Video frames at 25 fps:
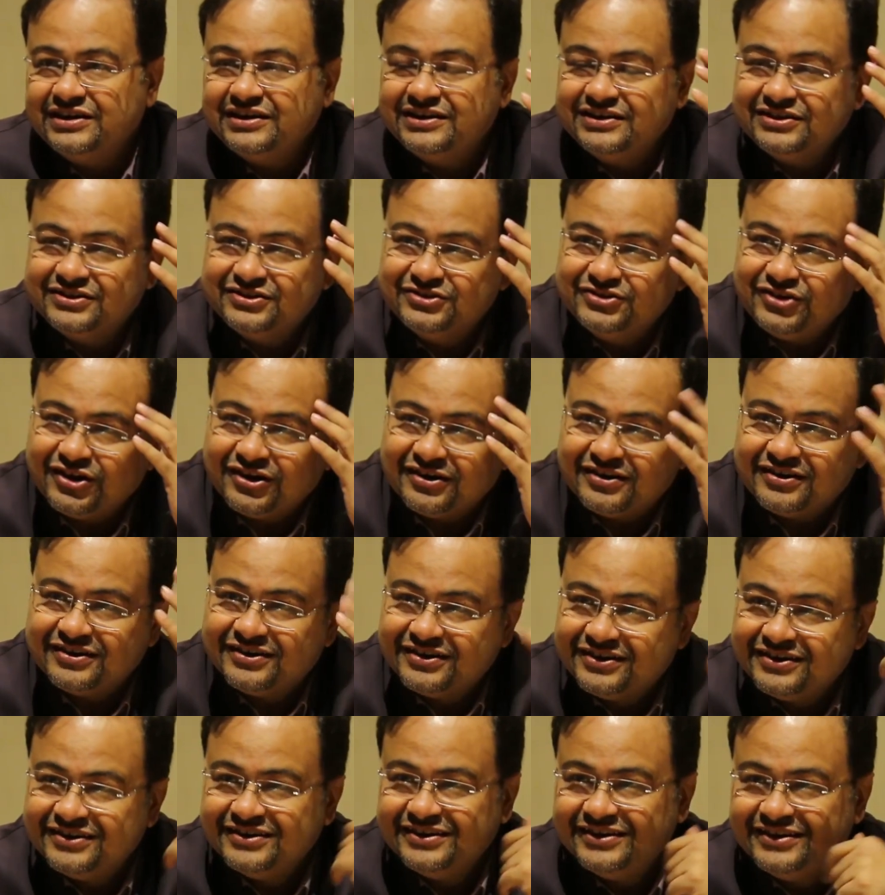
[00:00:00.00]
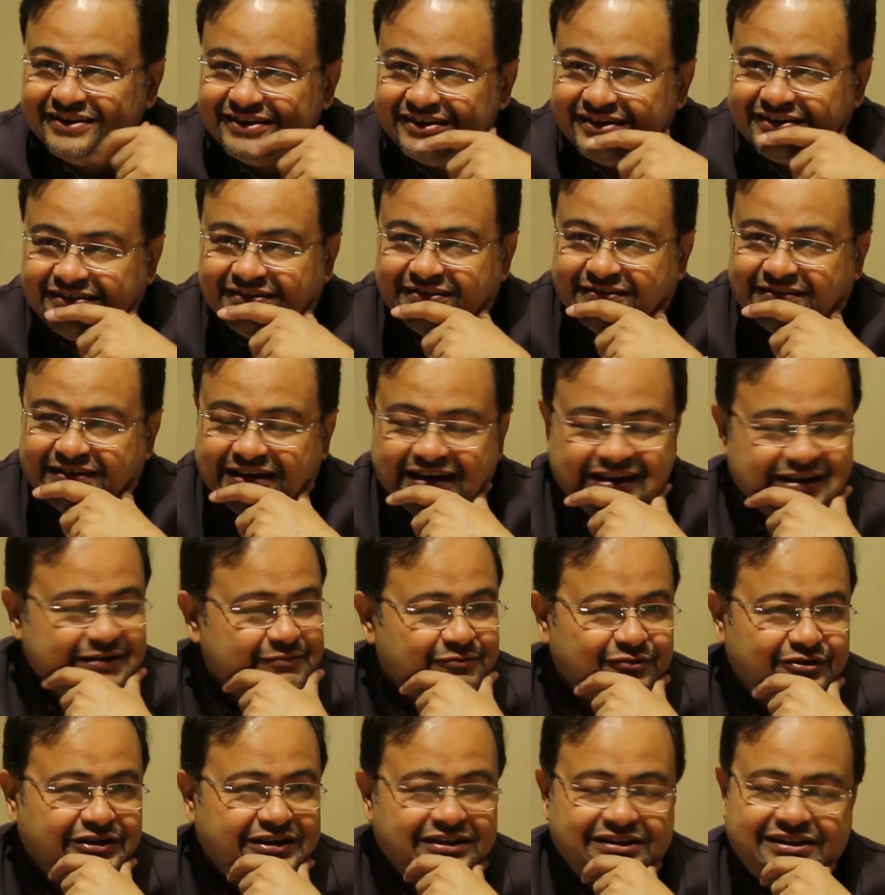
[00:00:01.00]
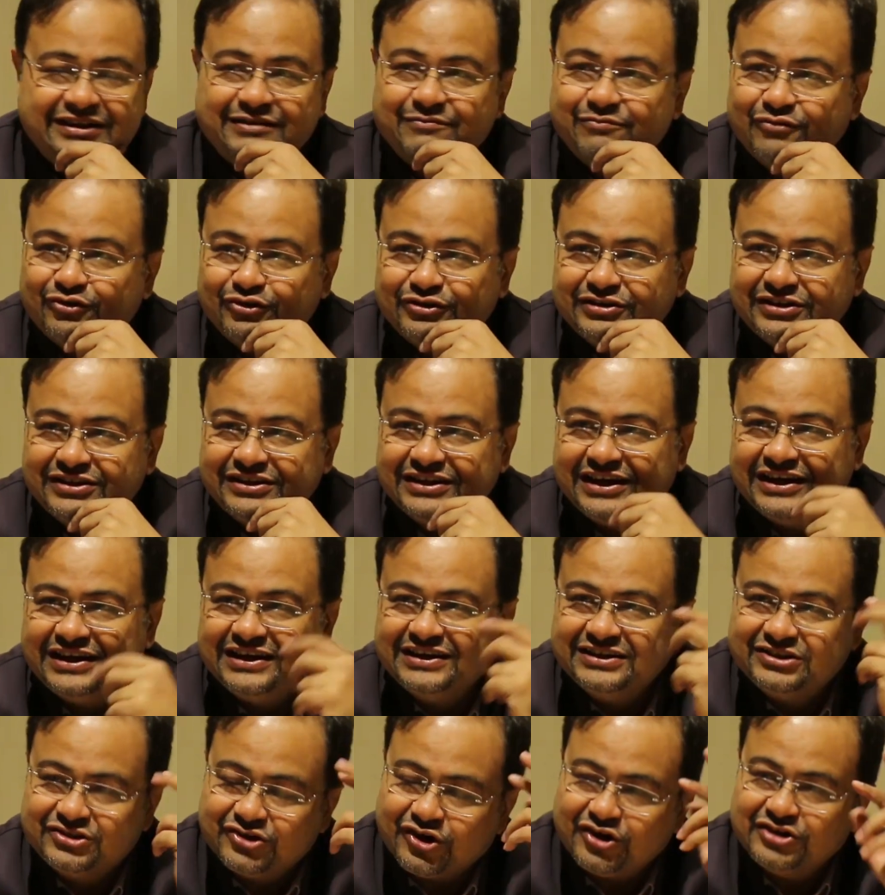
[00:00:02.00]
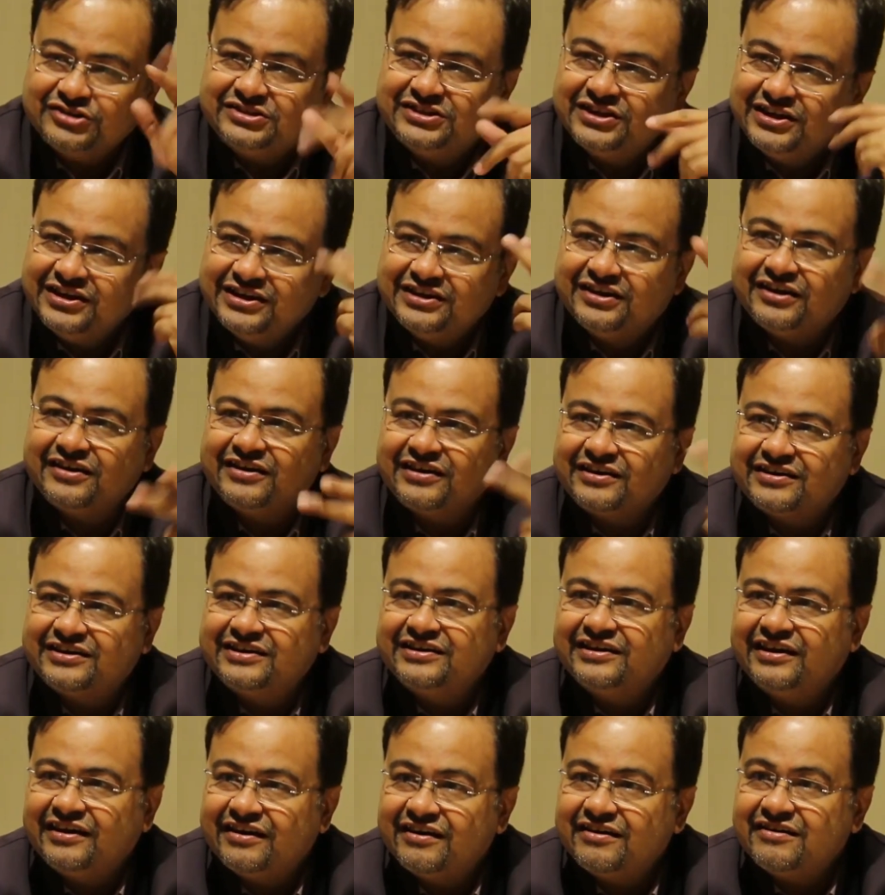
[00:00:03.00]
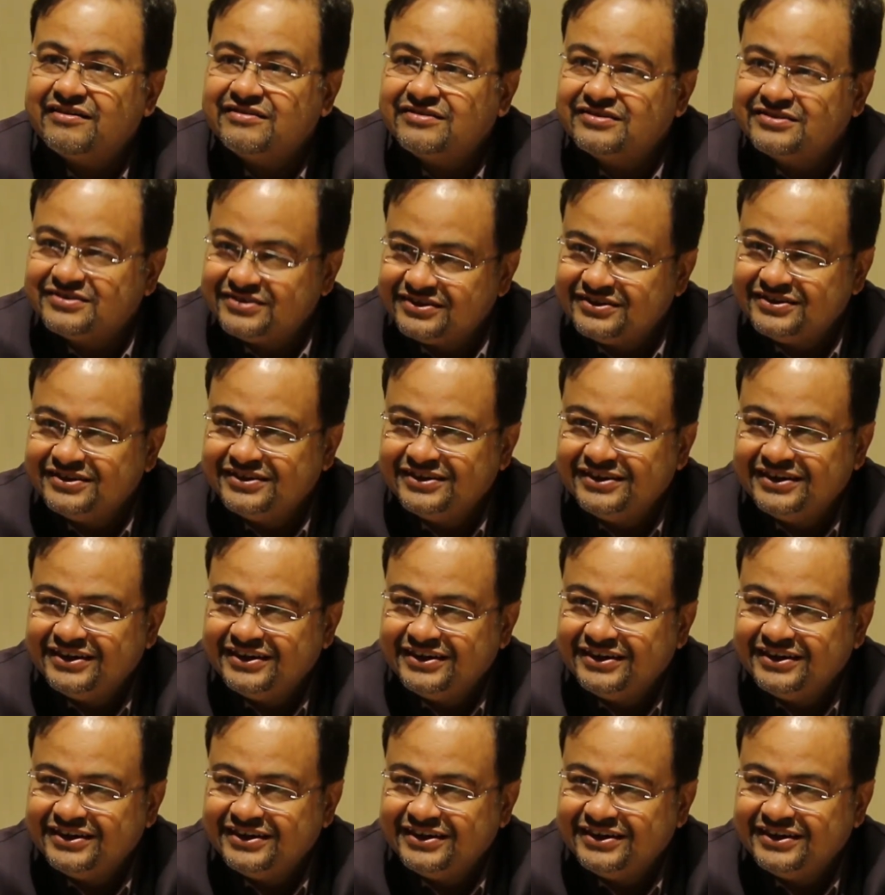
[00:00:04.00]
It is not anything more than that. It is constantly correcting errors.